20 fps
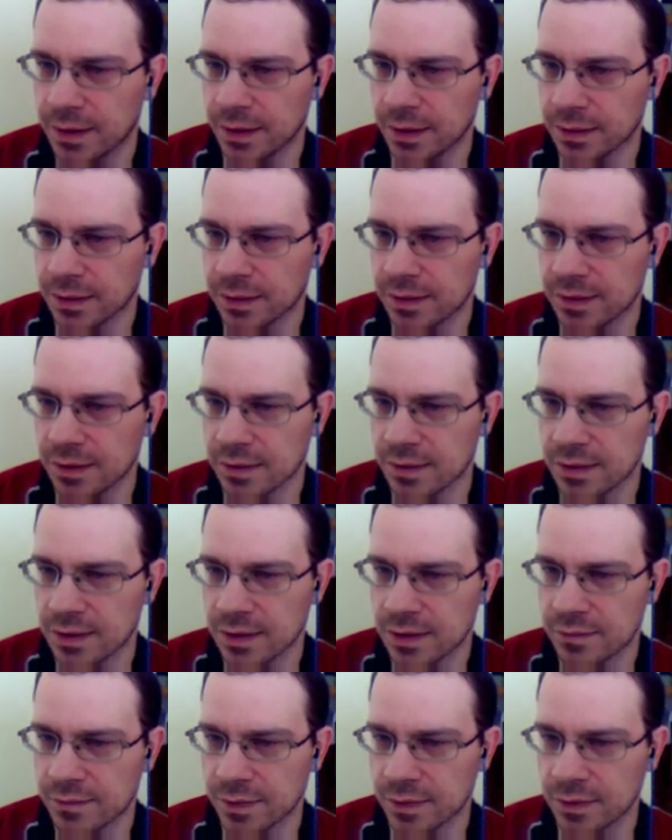And since
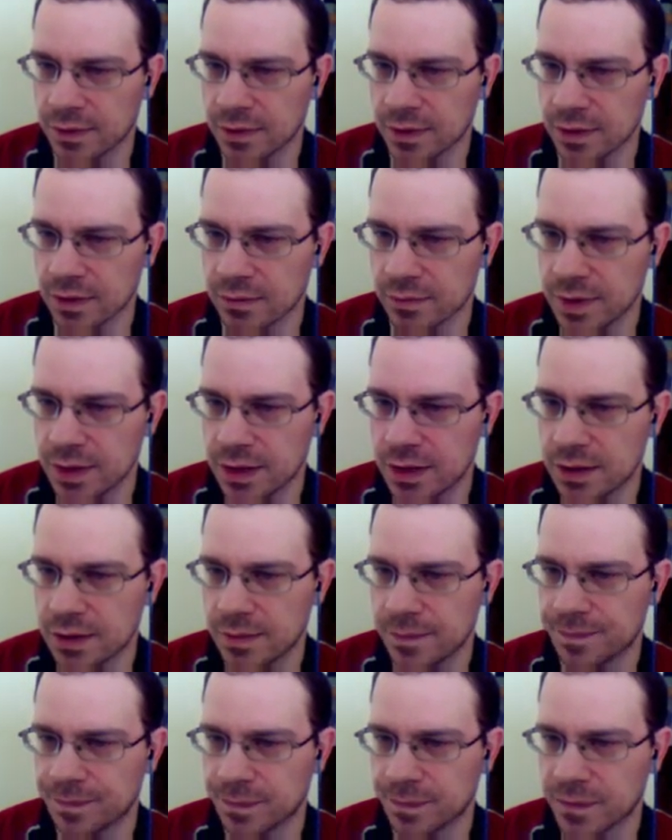this one is weak,
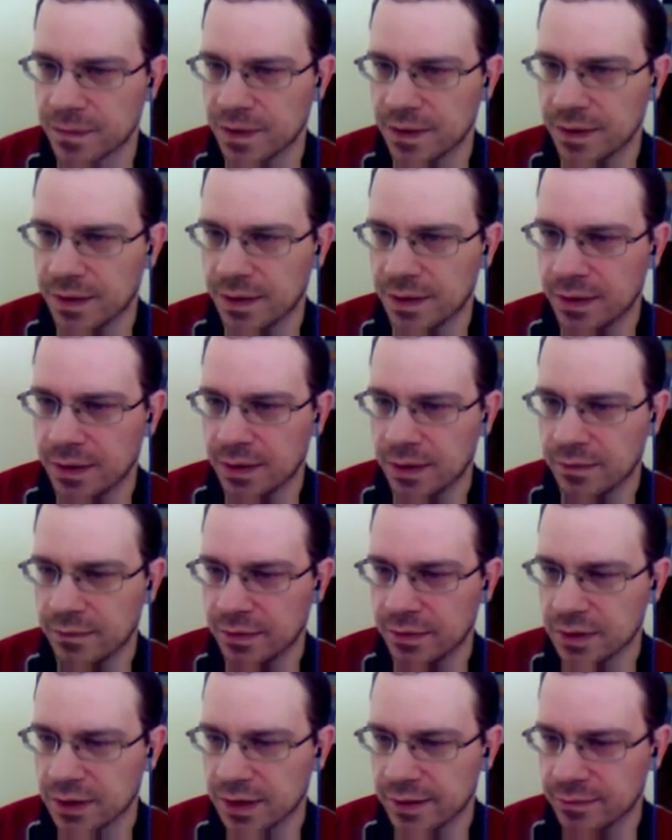
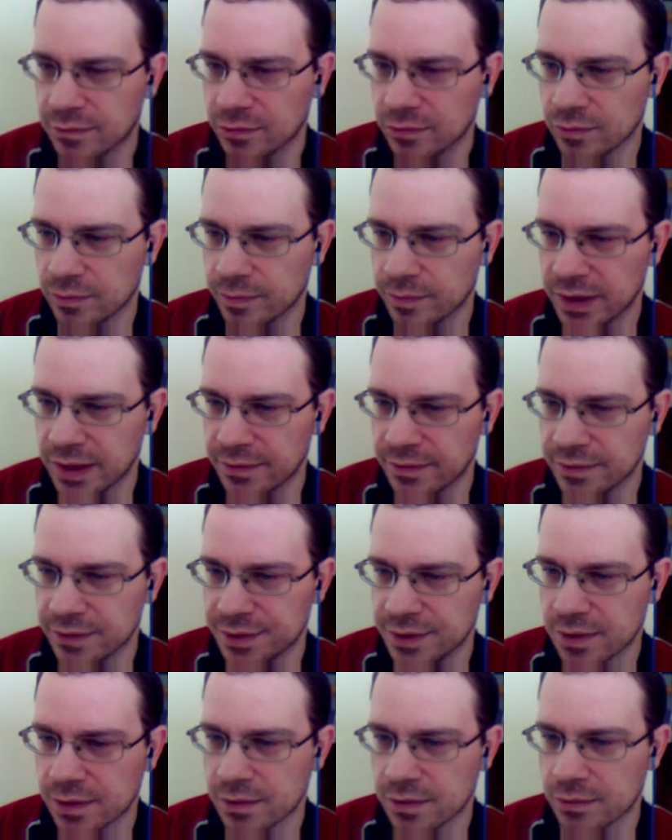we have to play with
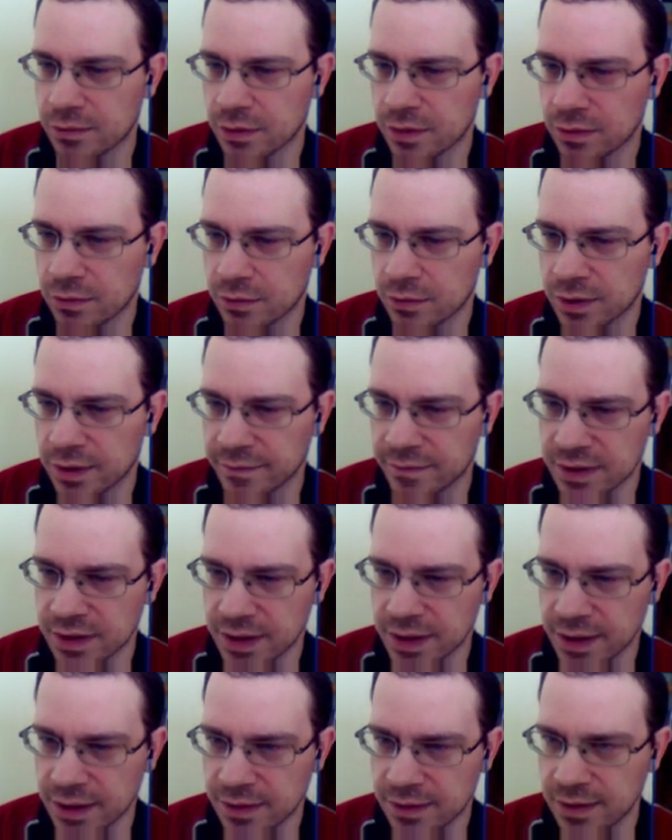this rook at
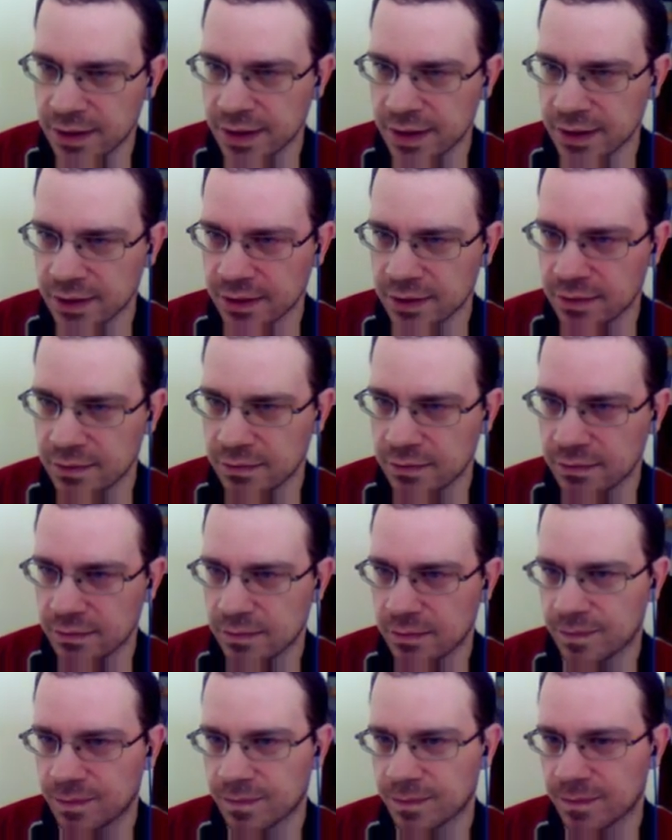d8, and
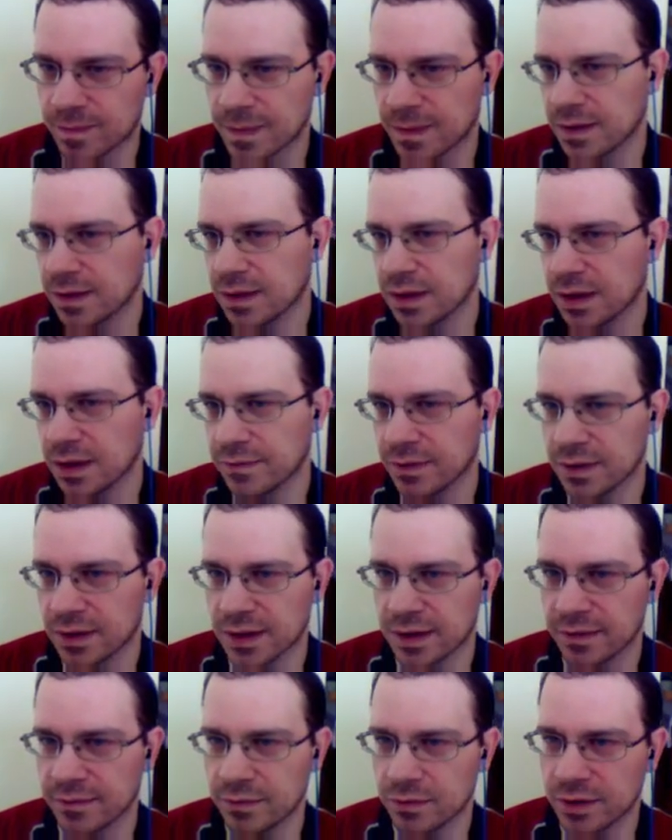we will
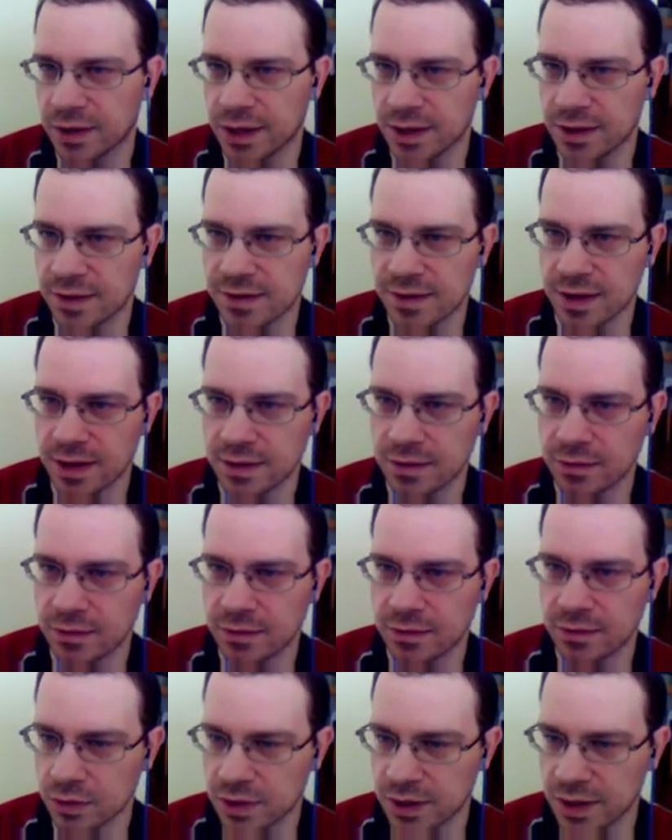have rook at c8 to
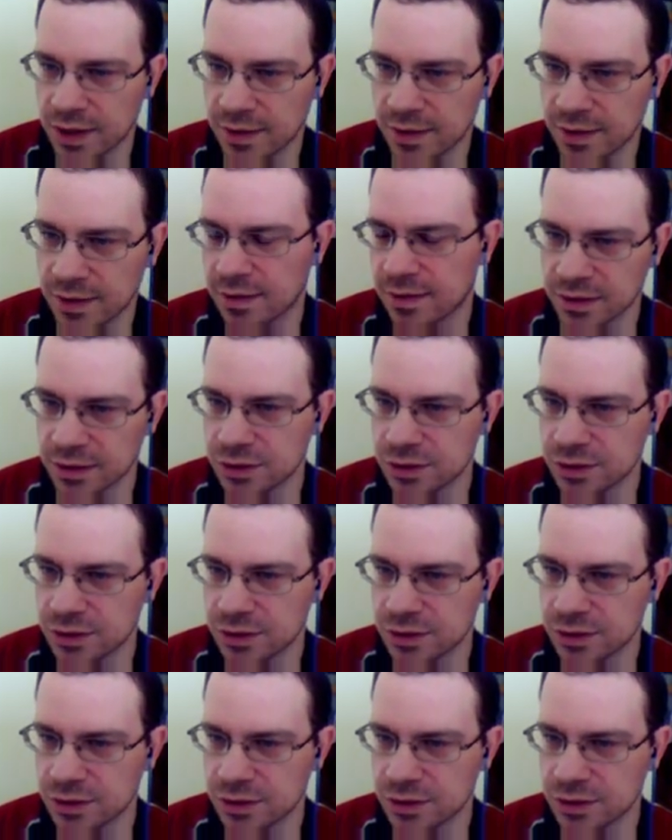contest.